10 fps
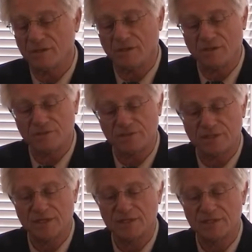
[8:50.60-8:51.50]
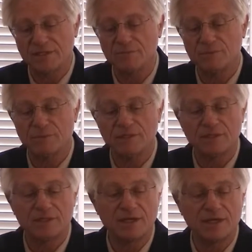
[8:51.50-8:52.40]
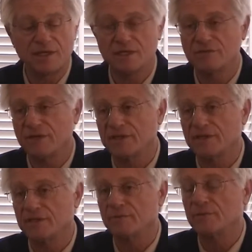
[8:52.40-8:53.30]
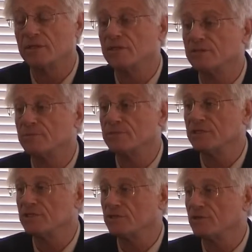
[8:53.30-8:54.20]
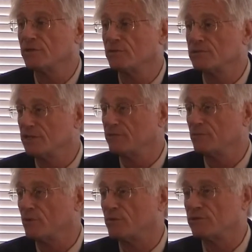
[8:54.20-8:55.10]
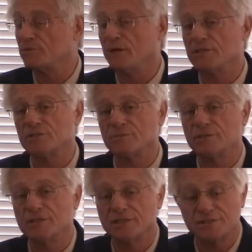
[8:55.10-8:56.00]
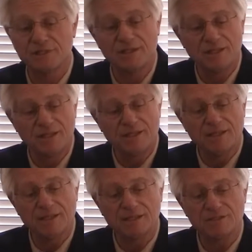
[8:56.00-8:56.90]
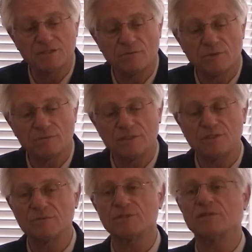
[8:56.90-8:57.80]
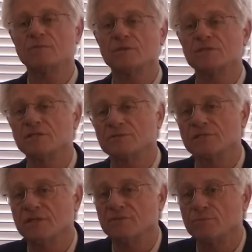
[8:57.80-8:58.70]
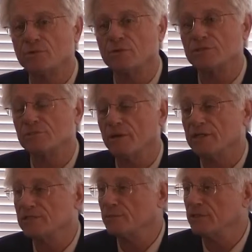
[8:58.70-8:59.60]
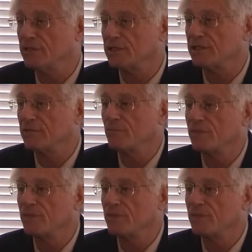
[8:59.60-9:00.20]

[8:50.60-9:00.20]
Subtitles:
all of a sudden it seemed to be that he got elevated in his position, or he was given more responsibilities. And so what was interesting, once he was given more responsibility,